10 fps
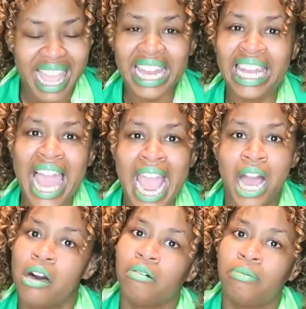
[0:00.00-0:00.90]

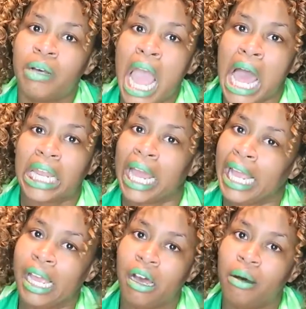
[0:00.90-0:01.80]
Lamb,
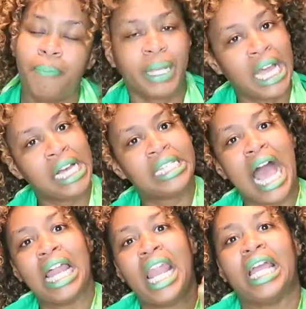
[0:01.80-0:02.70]
because
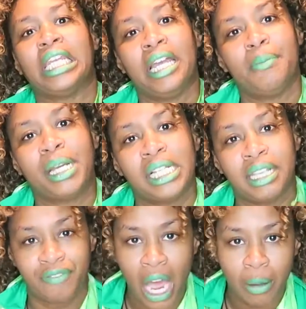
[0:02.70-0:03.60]
I like Lamb because
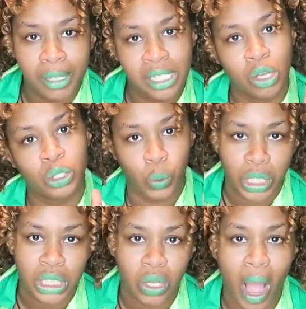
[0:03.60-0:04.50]
he followed me on
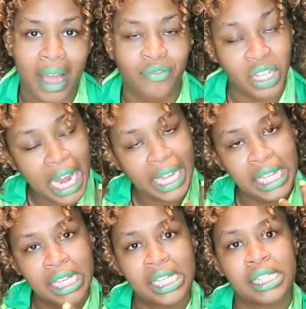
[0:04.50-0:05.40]
Twitter, so I feel like
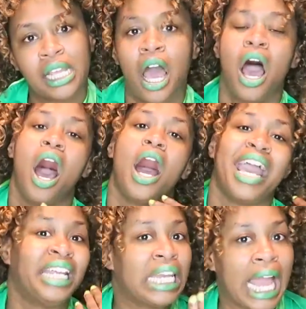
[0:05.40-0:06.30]
he is,
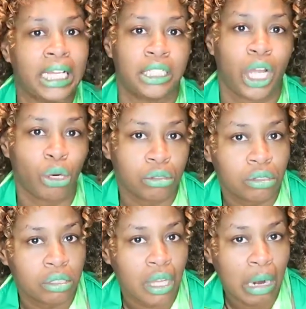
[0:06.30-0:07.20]
and he likes
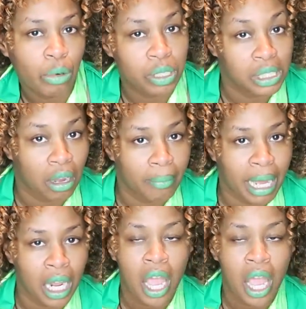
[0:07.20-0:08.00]
turtles. I wrote a song about